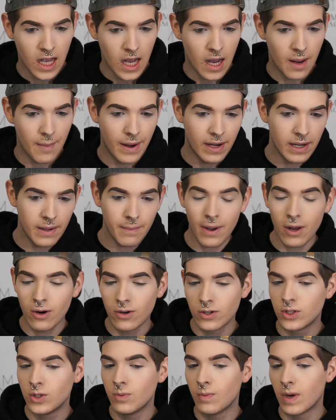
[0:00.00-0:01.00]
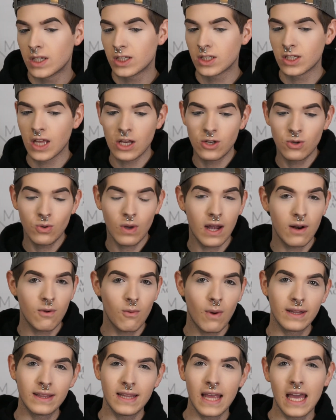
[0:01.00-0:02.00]
I didn't powder it too much because I do kind of
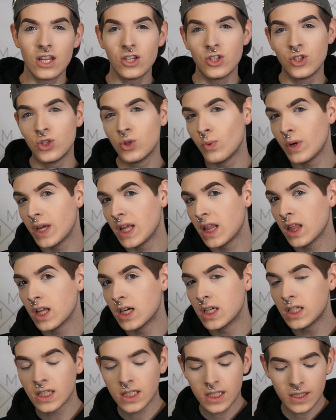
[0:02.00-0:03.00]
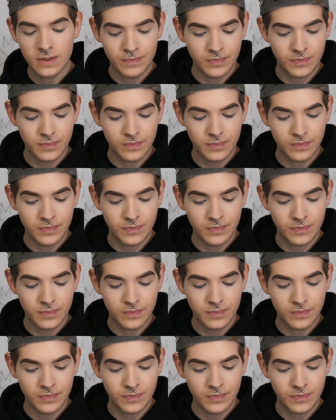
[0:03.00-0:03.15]
want that dewy look.